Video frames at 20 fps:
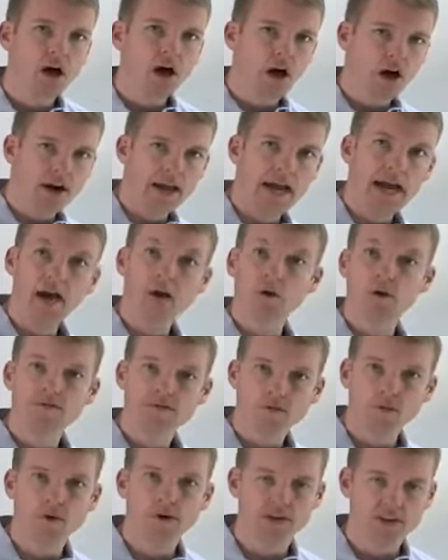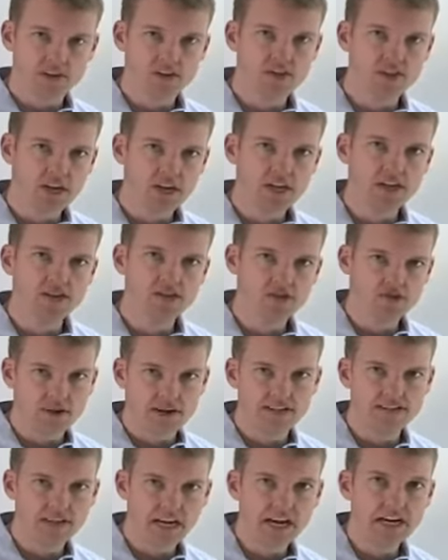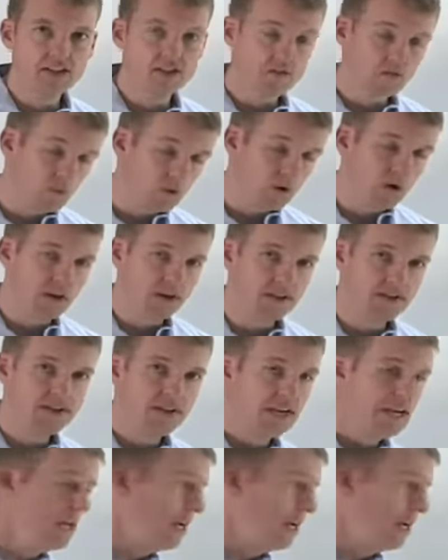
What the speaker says: on how a foreign exchange transaction works.